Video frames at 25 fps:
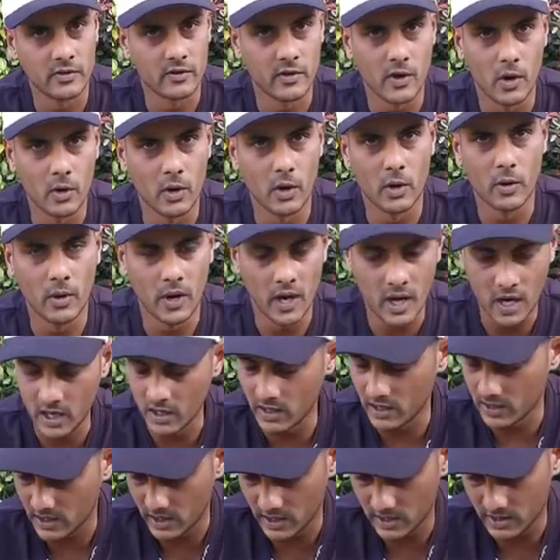they throw it
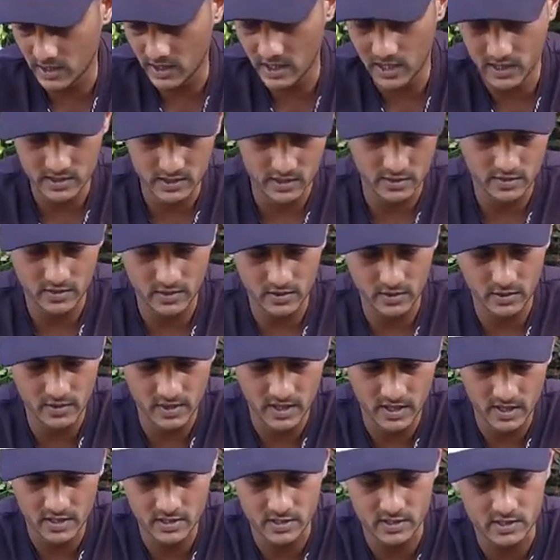away, they take the legs and throw it
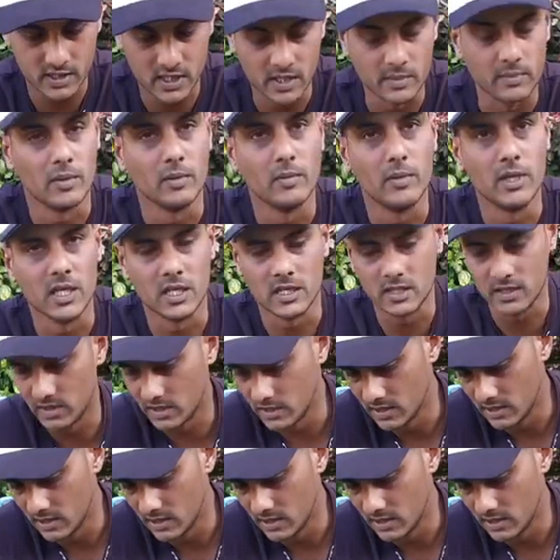away, and they just keep the meat.